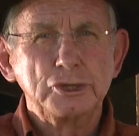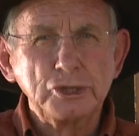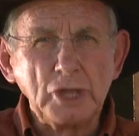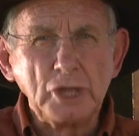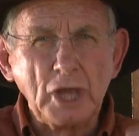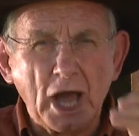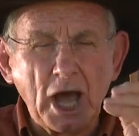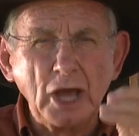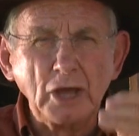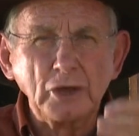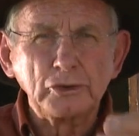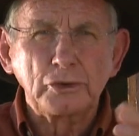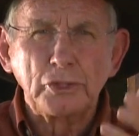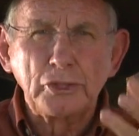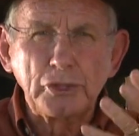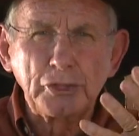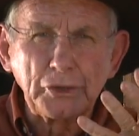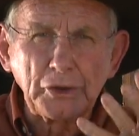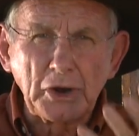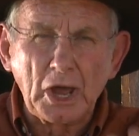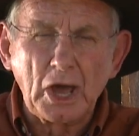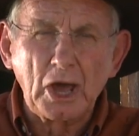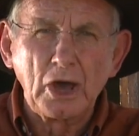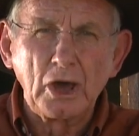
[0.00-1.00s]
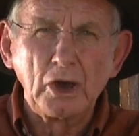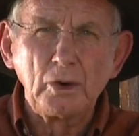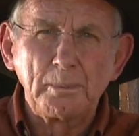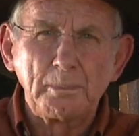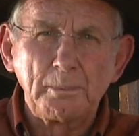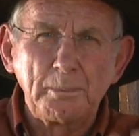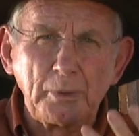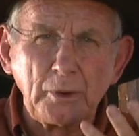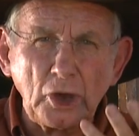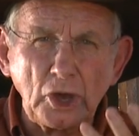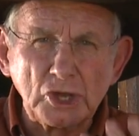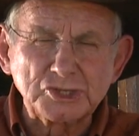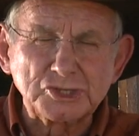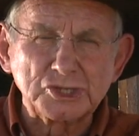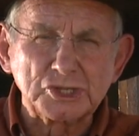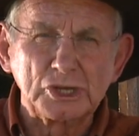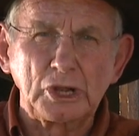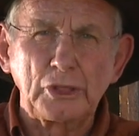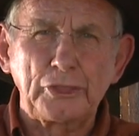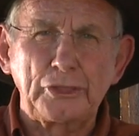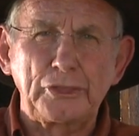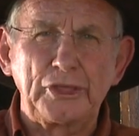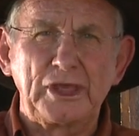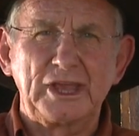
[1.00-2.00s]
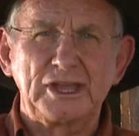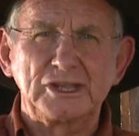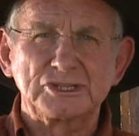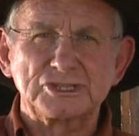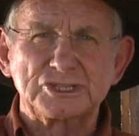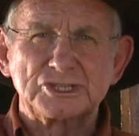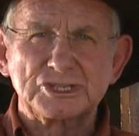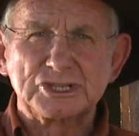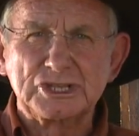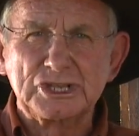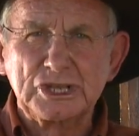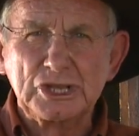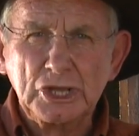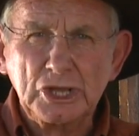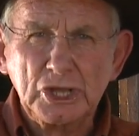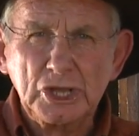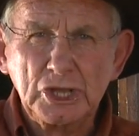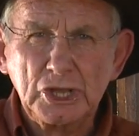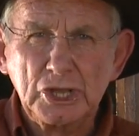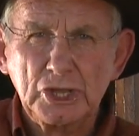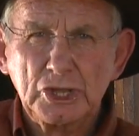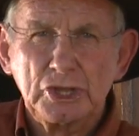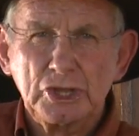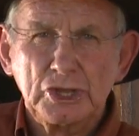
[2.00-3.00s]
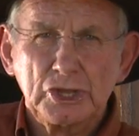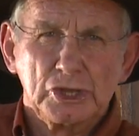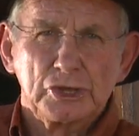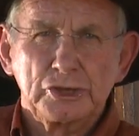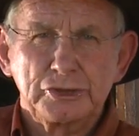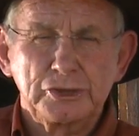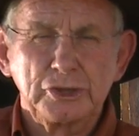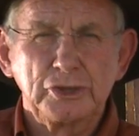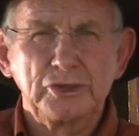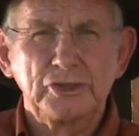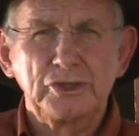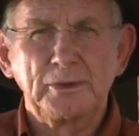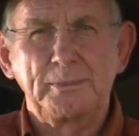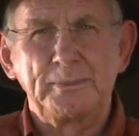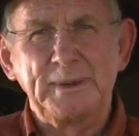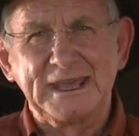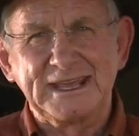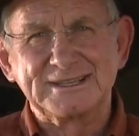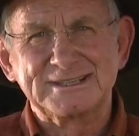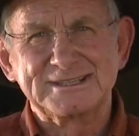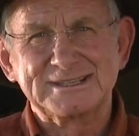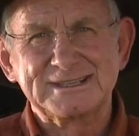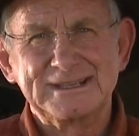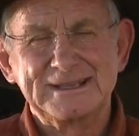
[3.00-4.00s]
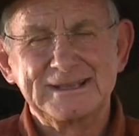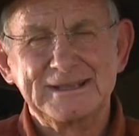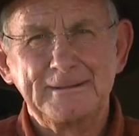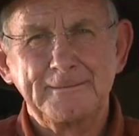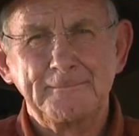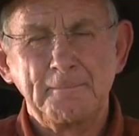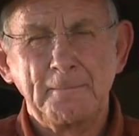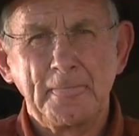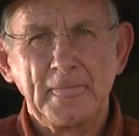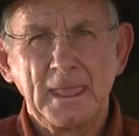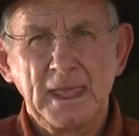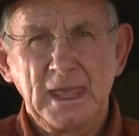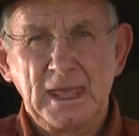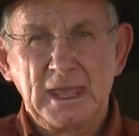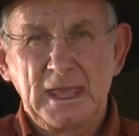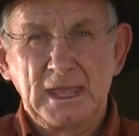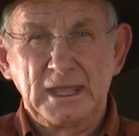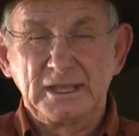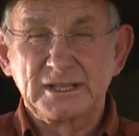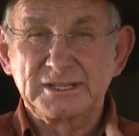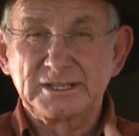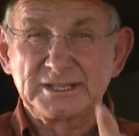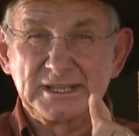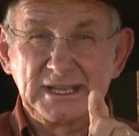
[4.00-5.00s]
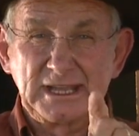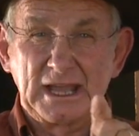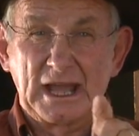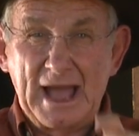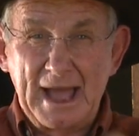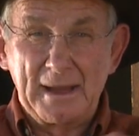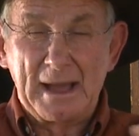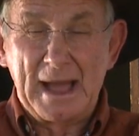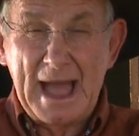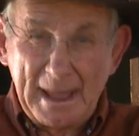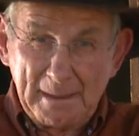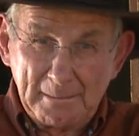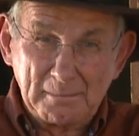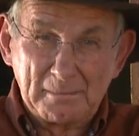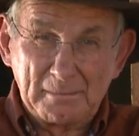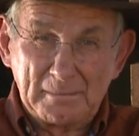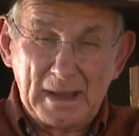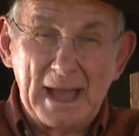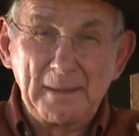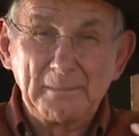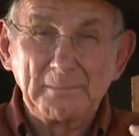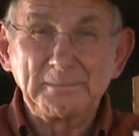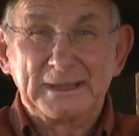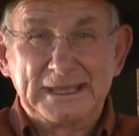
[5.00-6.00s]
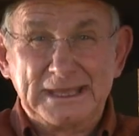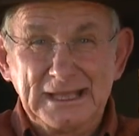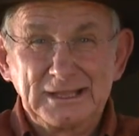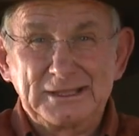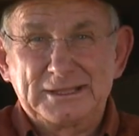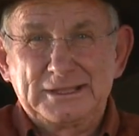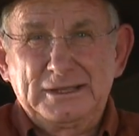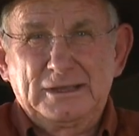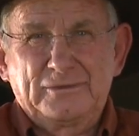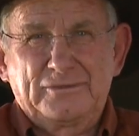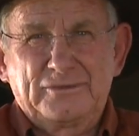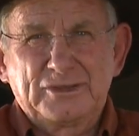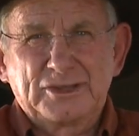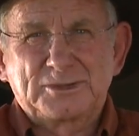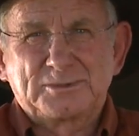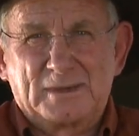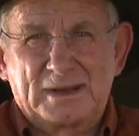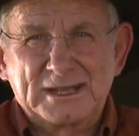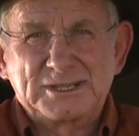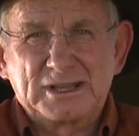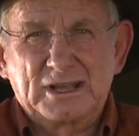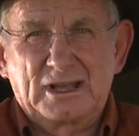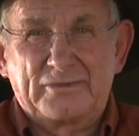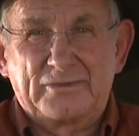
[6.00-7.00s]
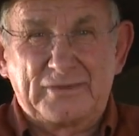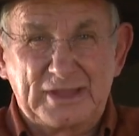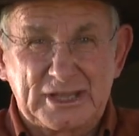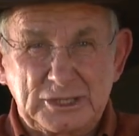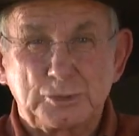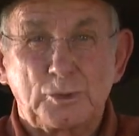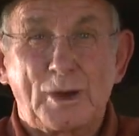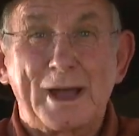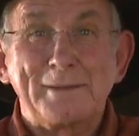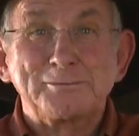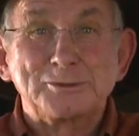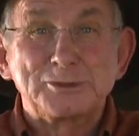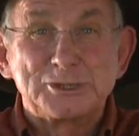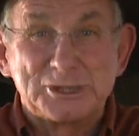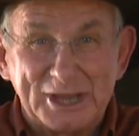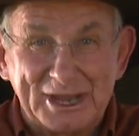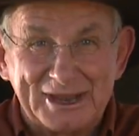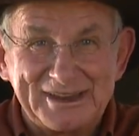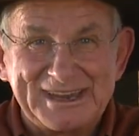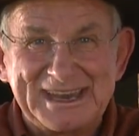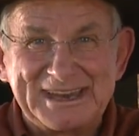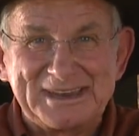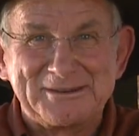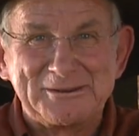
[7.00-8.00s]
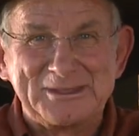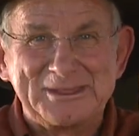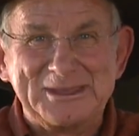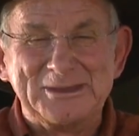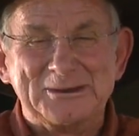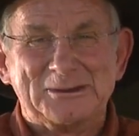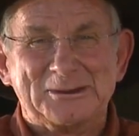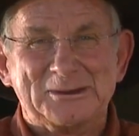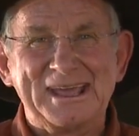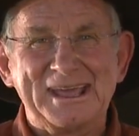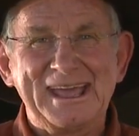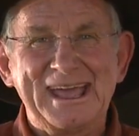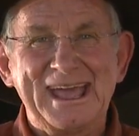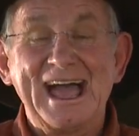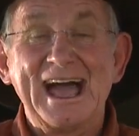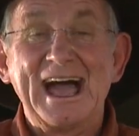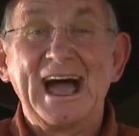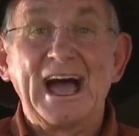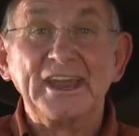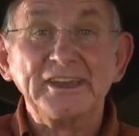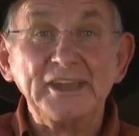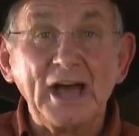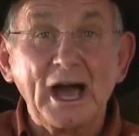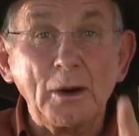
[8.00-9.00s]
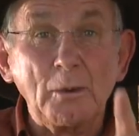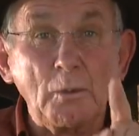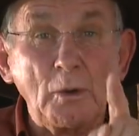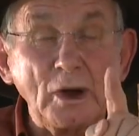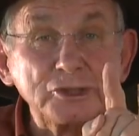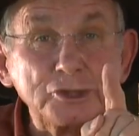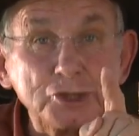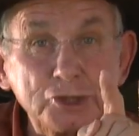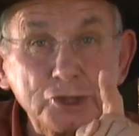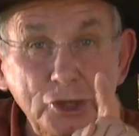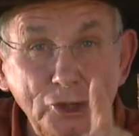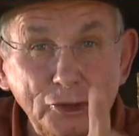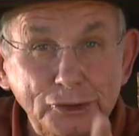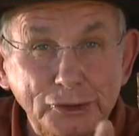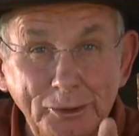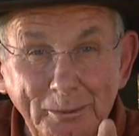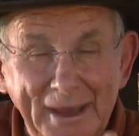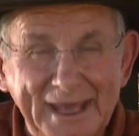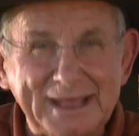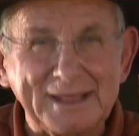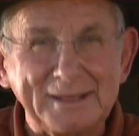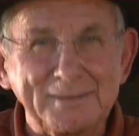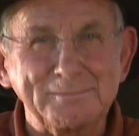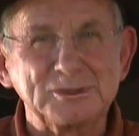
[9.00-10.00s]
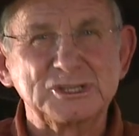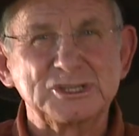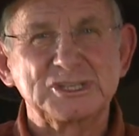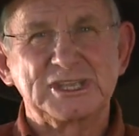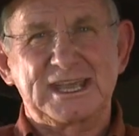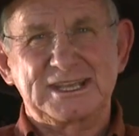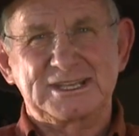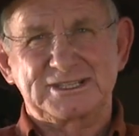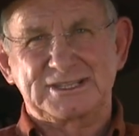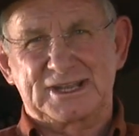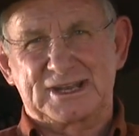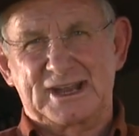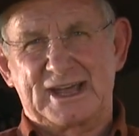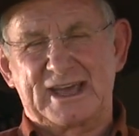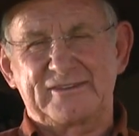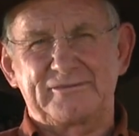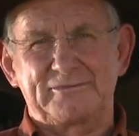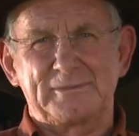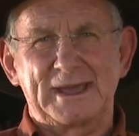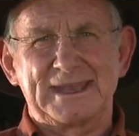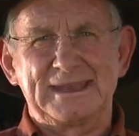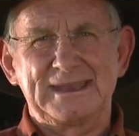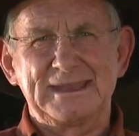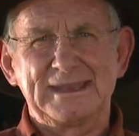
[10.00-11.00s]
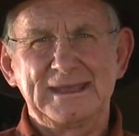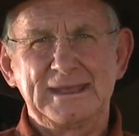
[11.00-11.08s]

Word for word: Don't throw personal things to the pigs. You see, I, I'm, I'm guilty of this myself. That's why I'm sharing it with you. I don't want you to make the mistakes that I've made.